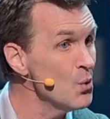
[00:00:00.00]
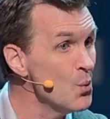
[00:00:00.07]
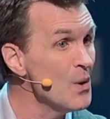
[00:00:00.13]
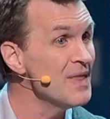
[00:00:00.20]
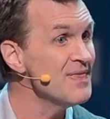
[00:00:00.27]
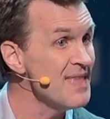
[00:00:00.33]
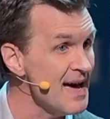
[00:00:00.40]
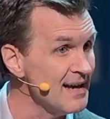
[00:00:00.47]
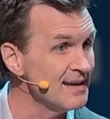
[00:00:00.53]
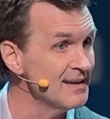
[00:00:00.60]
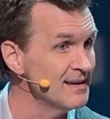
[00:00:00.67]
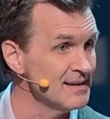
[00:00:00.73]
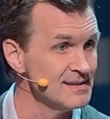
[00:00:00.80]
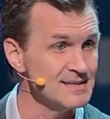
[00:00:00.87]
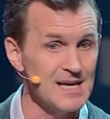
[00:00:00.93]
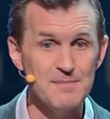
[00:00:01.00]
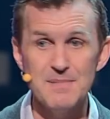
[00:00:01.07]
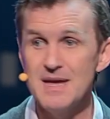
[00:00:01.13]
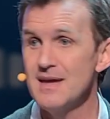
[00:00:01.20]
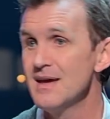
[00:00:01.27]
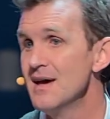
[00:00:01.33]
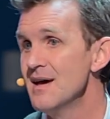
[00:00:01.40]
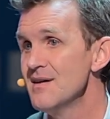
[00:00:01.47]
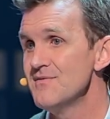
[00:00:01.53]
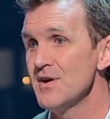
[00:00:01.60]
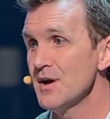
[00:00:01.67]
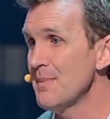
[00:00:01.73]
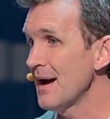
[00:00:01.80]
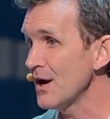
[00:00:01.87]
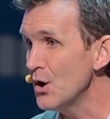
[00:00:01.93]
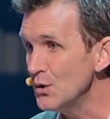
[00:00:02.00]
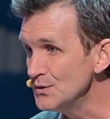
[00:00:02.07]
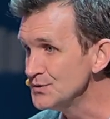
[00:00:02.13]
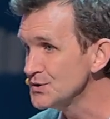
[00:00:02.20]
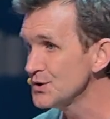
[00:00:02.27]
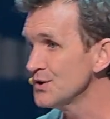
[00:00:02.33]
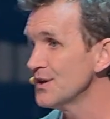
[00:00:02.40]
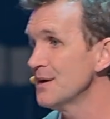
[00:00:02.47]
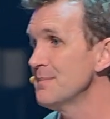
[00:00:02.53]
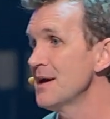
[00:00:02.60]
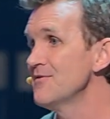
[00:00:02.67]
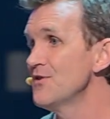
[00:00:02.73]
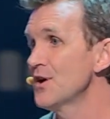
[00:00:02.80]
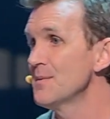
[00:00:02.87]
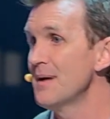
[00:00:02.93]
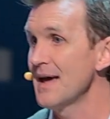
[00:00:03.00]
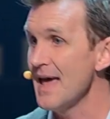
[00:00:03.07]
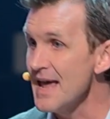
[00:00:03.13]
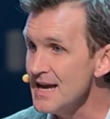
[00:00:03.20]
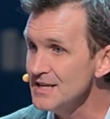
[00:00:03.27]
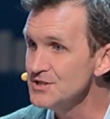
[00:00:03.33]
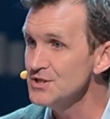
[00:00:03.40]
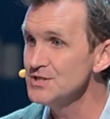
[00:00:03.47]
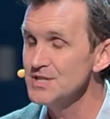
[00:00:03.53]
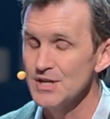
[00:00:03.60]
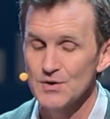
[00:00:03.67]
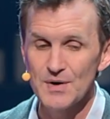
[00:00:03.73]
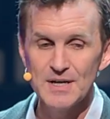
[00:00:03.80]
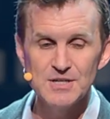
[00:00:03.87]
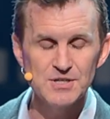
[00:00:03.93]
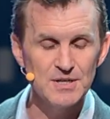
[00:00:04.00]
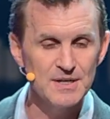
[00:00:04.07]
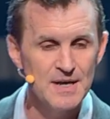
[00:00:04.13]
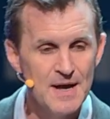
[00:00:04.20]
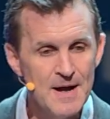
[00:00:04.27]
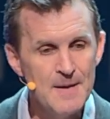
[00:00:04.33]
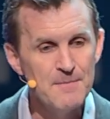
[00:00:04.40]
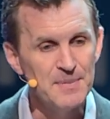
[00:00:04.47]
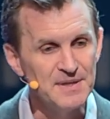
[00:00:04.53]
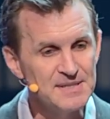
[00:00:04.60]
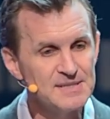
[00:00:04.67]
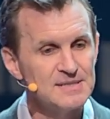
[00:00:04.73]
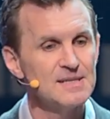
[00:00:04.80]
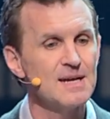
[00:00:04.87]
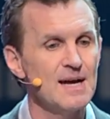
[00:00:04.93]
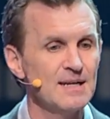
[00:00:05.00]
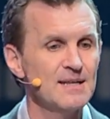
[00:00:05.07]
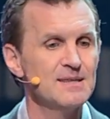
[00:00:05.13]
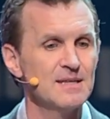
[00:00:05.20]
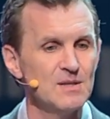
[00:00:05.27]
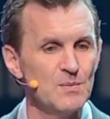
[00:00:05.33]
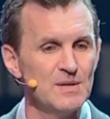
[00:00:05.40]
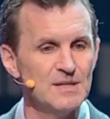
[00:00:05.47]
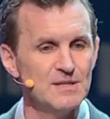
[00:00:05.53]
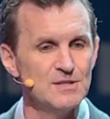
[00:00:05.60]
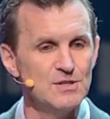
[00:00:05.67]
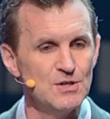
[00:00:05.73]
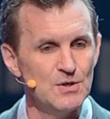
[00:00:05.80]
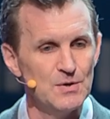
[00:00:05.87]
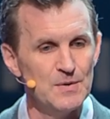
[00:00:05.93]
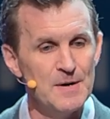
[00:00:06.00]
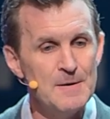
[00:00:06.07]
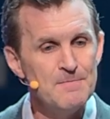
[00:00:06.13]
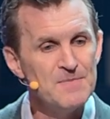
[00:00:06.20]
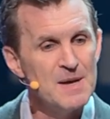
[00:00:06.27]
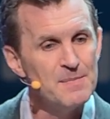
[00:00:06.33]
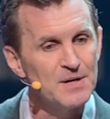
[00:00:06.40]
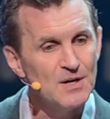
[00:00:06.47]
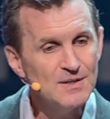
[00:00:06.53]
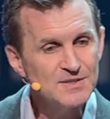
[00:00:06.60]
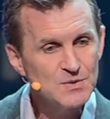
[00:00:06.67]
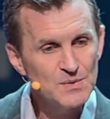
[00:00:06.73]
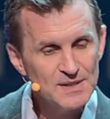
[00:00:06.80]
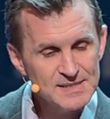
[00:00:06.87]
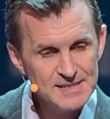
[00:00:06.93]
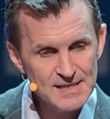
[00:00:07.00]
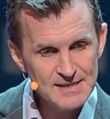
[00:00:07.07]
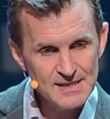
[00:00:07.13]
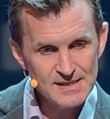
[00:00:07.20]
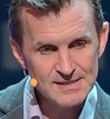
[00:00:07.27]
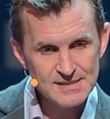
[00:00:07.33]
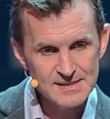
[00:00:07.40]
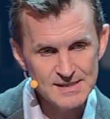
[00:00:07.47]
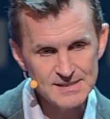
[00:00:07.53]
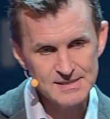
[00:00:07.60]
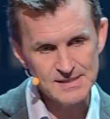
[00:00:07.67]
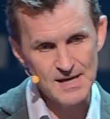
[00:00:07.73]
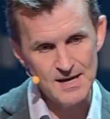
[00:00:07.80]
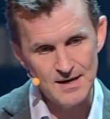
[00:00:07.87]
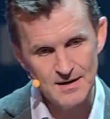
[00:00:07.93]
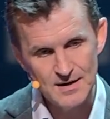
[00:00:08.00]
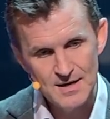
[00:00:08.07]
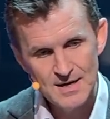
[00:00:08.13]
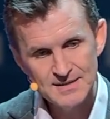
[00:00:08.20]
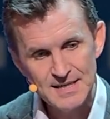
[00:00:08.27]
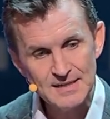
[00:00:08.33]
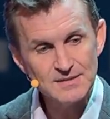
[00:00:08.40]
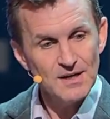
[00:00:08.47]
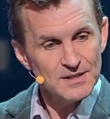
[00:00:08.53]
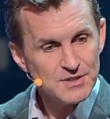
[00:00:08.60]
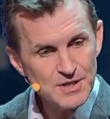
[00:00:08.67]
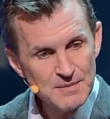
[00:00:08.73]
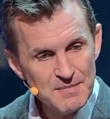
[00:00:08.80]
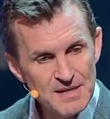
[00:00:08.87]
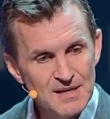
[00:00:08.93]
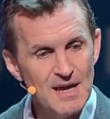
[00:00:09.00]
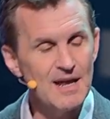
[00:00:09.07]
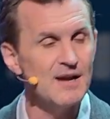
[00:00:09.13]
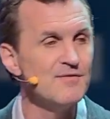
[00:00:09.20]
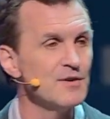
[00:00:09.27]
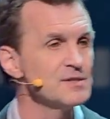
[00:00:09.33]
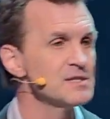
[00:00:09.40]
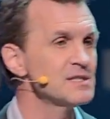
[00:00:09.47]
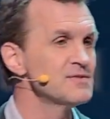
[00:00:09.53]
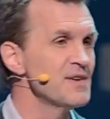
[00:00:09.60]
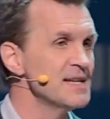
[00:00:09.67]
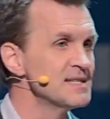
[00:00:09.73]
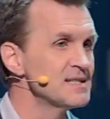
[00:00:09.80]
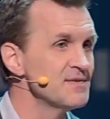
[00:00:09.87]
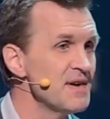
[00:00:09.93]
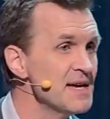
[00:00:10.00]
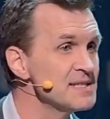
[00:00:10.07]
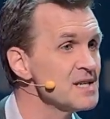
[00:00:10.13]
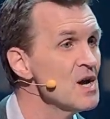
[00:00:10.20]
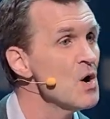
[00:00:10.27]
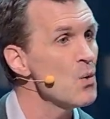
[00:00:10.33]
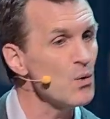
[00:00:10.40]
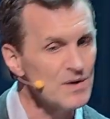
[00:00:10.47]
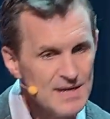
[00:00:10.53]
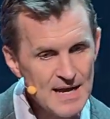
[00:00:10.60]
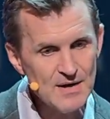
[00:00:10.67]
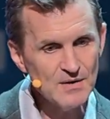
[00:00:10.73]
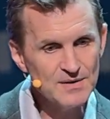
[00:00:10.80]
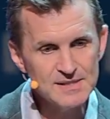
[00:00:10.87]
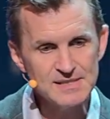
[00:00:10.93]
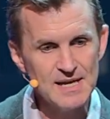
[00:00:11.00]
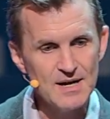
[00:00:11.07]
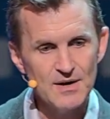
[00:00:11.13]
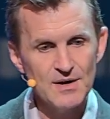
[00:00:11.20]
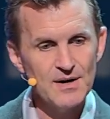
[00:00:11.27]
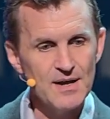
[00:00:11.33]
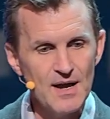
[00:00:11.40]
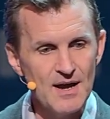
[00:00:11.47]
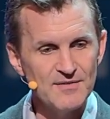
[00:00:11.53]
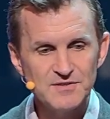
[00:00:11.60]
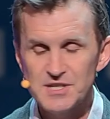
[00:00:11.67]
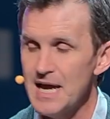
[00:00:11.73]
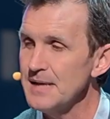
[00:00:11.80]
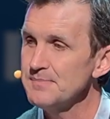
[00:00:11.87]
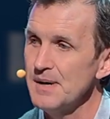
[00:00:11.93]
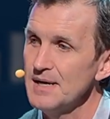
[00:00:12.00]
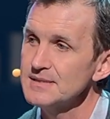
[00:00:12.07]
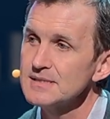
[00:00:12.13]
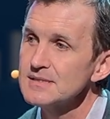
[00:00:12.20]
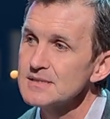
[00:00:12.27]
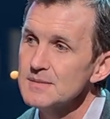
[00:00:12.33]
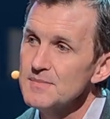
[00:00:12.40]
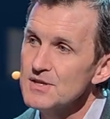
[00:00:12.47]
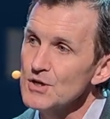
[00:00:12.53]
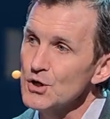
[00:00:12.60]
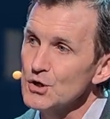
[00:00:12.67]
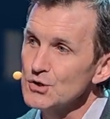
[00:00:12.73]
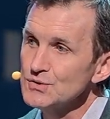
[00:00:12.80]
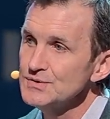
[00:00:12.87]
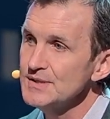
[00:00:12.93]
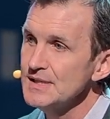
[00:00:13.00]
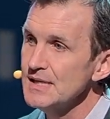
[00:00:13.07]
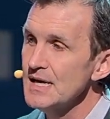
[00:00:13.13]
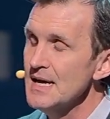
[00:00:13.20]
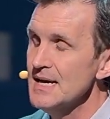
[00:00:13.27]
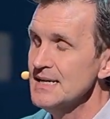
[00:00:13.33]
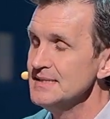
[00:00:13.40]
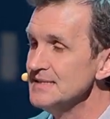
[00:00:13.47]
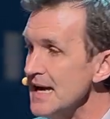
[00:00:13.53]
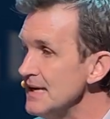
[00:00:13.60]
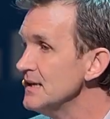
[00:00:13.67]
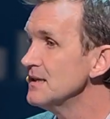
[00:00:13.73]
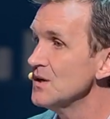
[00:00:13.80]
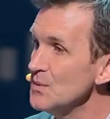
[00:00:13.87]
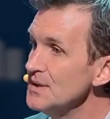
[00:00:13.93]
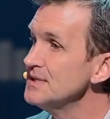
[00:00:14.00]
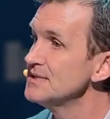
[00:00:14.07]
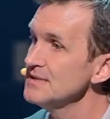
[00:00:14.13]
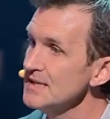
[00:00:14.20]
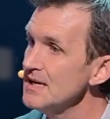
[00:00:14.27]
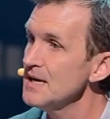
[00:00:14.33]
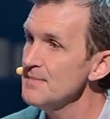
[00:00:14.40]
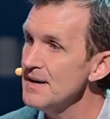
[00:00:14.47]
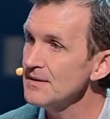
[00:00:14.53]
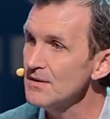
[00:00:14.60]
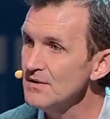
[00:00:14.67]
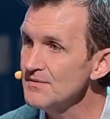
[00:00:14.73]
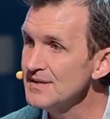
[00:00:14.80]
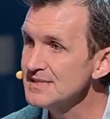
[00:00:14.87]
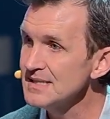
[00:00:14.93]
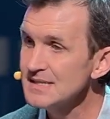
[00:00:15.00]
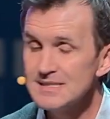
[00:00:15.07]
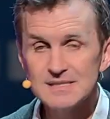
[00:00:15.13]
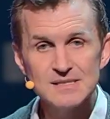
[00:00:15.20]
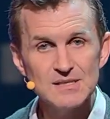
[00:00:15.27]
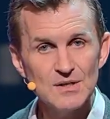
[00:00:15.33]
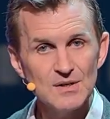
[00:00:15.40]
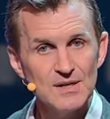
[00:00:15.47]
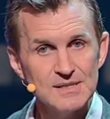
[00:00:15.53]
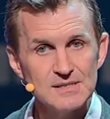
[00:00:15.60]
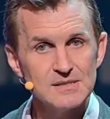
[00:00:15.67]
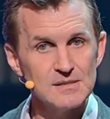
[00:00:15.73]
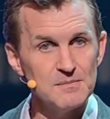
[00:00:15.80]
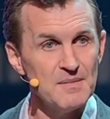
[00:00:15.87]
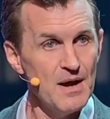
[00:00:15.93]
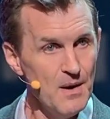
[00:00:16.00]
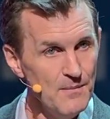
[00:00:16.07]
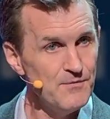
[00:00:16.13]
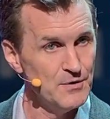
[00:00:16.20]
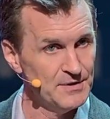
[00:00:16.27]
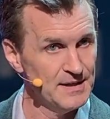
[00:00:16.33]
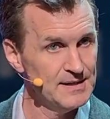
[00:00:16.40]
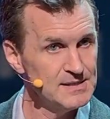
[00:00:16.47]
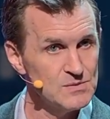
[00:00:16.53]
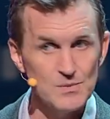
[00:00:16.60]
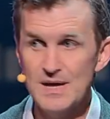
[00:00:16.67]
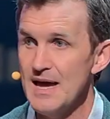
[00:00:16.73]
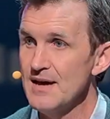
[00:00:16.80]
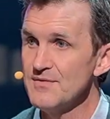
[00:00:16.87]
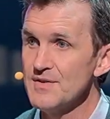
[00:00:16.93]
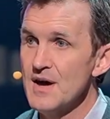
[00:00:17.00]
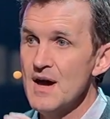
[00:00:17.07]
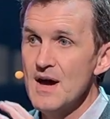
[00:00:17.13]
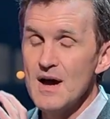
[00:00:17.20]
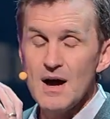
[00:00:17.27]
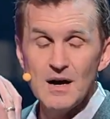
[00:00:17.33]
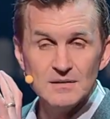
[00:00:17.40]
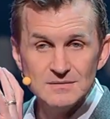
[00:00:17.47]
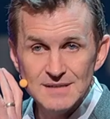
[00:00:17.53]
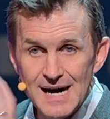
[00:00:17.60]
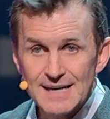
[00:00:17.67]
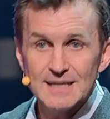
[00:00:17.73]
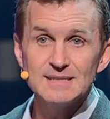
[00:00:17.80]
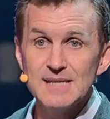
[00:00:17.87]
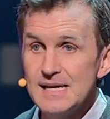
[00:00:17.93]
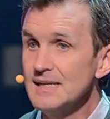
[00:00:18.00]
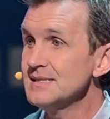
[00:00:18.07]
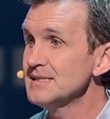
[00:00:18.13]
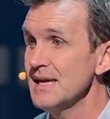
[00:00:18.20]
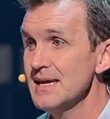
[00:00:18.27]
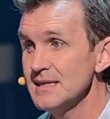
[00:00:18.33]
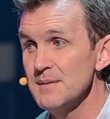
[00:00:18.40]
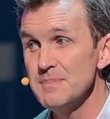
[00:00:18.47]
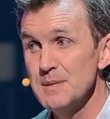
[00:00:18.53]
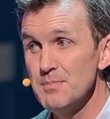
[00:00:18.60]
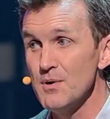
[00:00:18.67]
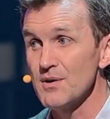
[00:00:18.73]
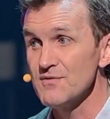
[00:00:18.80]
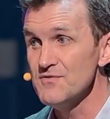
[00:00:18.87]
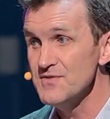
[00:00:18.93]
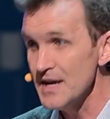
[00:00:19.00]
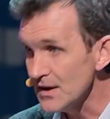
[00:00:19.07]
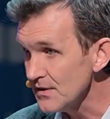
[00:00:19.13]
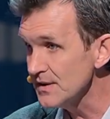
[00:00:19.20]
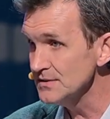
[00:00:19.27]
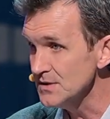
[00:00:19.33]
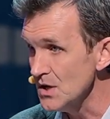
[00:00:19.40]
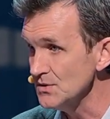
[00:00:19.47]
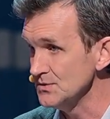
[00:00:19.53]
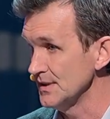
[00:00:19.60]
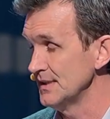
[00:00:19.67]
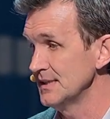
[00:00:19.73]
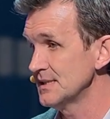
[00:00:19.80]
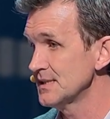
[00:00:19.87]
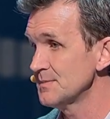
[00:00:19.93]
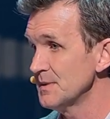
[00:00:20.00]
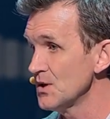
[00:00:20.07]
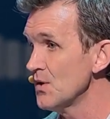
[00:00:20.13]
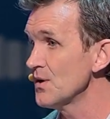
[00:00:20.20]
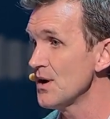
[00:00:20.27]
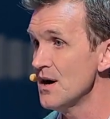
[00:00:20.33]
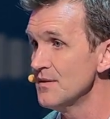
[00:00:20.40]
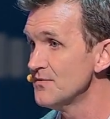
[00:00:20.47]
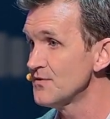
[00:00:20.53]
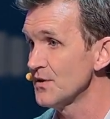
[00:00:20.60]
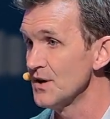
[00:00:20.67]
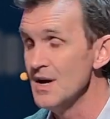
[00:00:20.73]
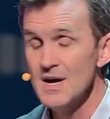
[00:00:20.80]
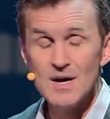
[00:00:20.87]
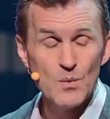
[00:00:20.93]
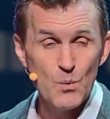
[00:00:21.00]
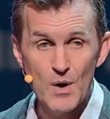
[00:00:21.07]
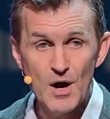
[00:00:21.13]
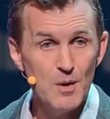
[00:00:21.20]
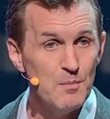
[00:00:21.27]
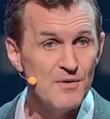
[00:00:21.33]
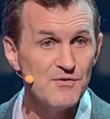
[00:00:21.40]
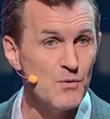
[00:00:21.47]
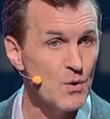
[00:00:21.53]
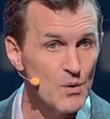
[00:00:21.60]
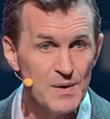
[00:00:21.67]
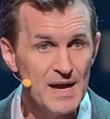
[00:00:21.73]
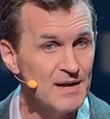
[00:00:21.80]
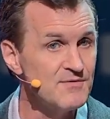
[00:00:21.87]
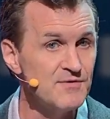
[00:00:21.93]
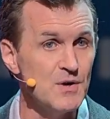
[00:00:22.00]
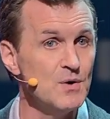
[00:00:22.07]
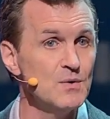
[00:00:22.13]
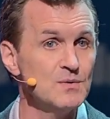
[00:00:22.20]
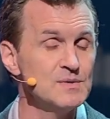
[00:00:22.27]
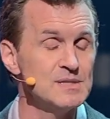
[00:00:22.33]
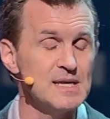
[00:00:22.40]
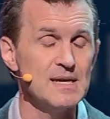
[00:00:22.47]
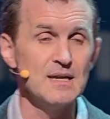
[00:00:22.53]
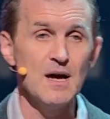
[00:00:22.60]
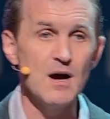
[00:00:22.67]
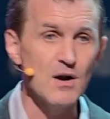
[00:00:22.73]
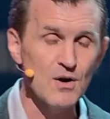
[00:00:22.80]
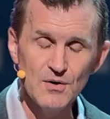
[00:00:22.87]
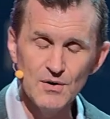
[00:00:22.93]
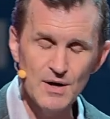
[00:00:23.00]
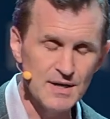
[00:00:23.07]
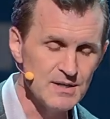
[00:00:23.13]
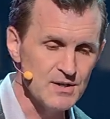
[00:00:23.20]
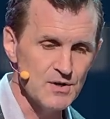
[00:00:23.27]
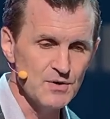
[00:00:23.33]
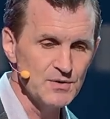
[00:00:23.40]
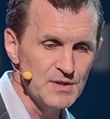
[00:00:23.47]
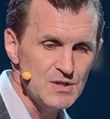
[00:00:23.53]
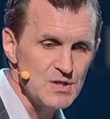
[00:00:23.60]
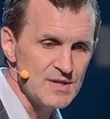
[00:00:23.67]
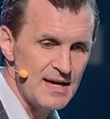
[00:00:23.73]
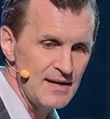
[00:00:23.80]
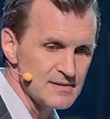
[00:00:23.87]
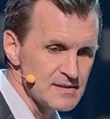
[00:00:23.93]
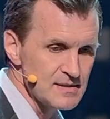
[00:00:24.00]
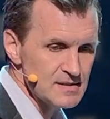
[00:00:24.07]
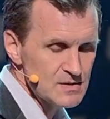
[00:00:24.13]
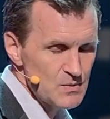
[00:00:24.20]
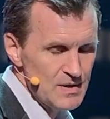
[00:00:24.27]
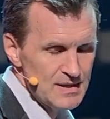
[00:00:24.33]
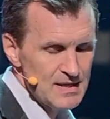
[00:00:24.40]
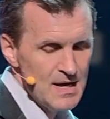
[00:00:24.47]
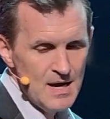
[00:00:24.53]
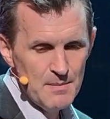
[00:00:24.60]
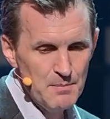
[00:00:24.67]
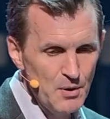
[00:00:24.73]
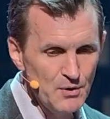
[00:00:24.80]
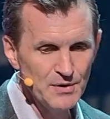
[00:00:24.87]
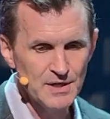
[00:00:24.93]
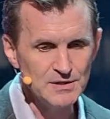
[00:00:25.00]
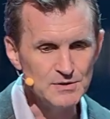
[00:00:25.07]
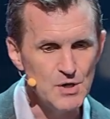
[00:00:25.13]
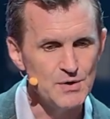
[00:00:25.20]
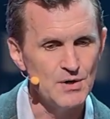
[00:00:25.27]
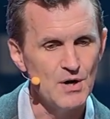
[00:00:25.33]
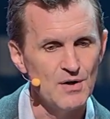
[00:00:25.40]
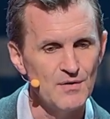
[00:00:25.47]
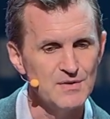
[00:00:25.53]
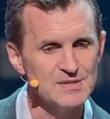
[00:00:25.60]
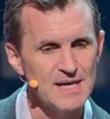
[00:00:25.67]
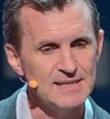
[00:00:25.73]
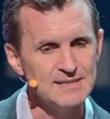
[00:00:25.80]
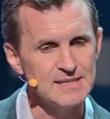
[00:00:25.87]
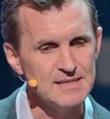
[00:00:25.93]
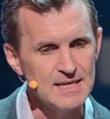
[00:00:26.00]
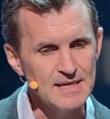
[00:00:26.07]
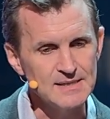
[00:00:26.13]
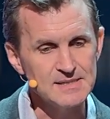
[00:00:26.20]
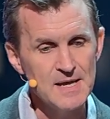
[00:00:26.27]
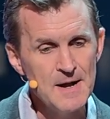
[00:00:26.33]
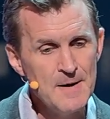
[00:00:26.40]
when that is. That may vary by culture, that may vary by age and generation, but this is the kind of thing that we need to do. But I also want to say this technologically mediated versus face-to-face, we're now in this area of chatbots, and some of the early data that we see about all these things is there is some helpfulness. We have a lot of data saying that people are very lonely, and this has been going on for well before we had phones and into the early 2000s with bowling alone and all those kinds of things.